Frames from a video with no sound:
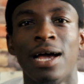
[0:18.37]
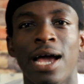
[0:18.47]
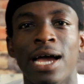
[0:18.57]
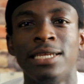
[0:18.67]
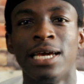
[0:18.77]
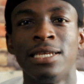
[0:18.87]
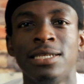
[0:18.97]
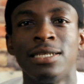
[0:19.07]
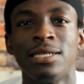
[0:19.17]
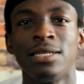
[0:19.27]
and then
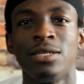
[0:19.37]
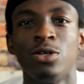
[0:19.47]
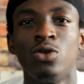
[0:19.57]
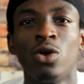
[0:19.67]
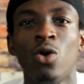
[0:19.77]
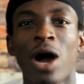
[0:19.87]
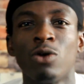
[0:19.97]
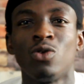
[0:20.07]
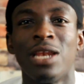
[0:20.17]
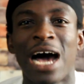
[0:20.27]
you don't know how
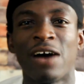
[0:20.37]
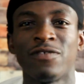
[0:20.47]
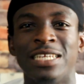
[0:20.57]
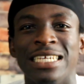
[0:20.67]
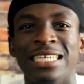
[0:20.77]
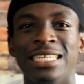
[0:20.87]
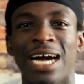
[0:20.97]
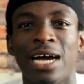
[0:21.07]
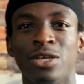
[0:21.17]
to laugh in India.